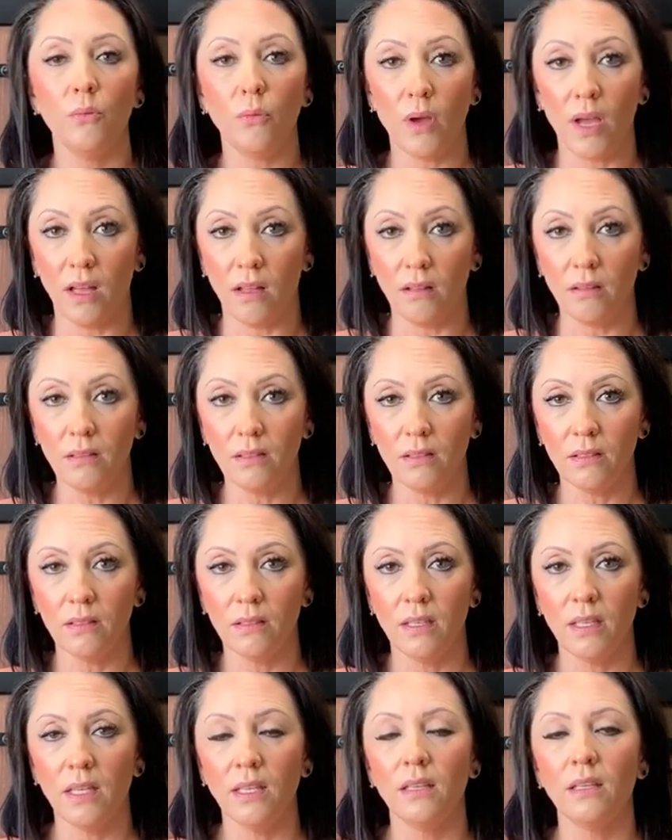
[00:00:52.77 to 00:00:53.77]
well,
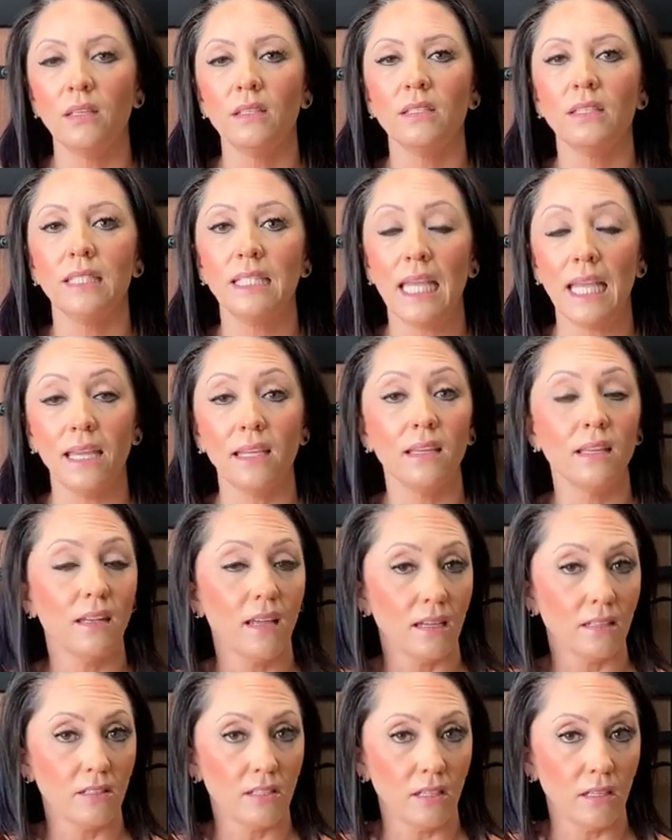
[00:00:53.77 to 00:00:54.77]
stay
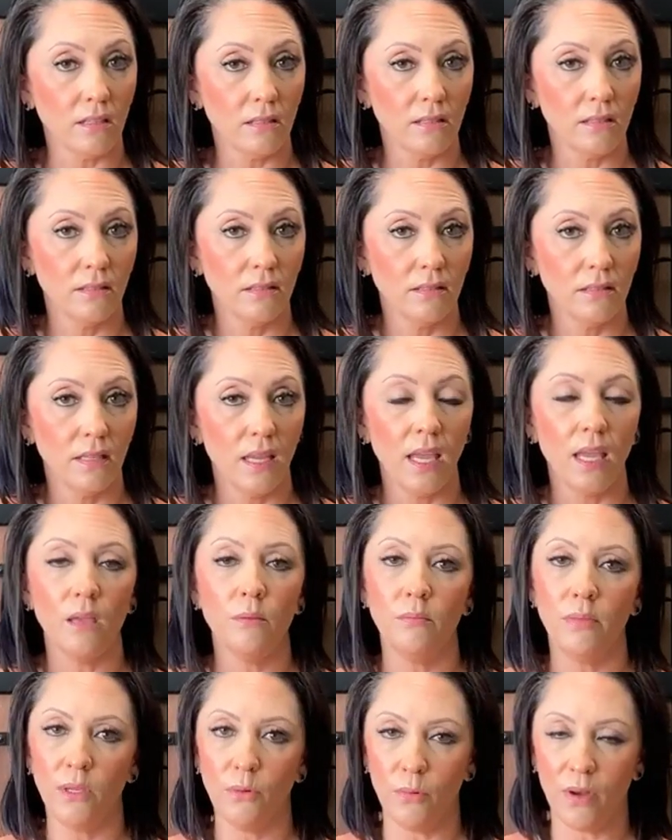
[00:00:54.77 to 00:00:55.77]
connected,
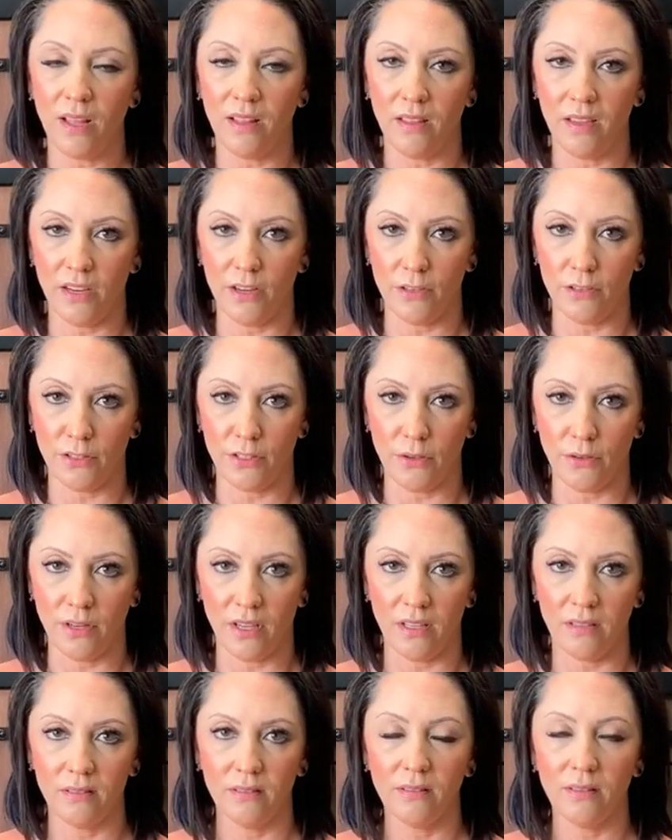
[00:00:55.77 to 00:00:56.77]
and be well,
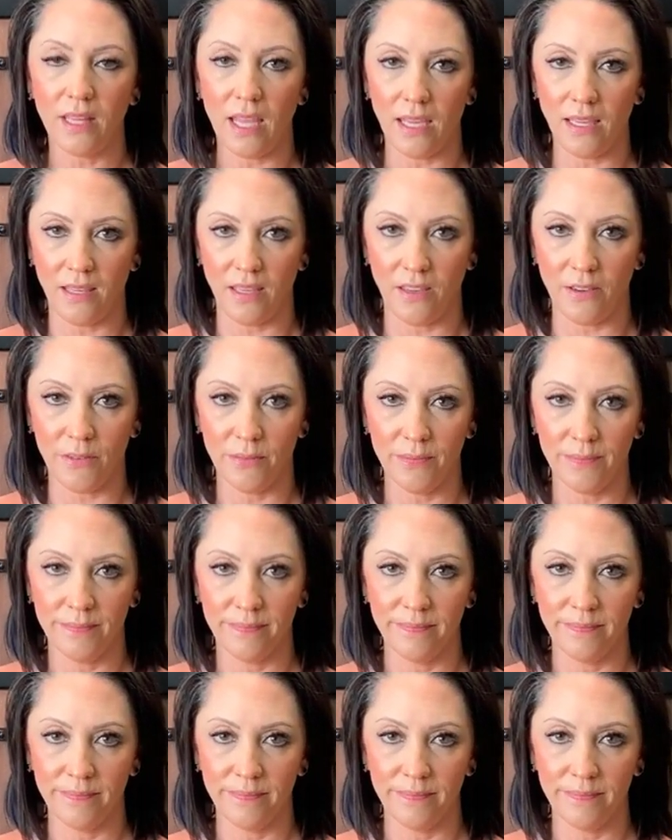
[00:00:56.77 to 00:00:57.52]
Arizona. Thank you.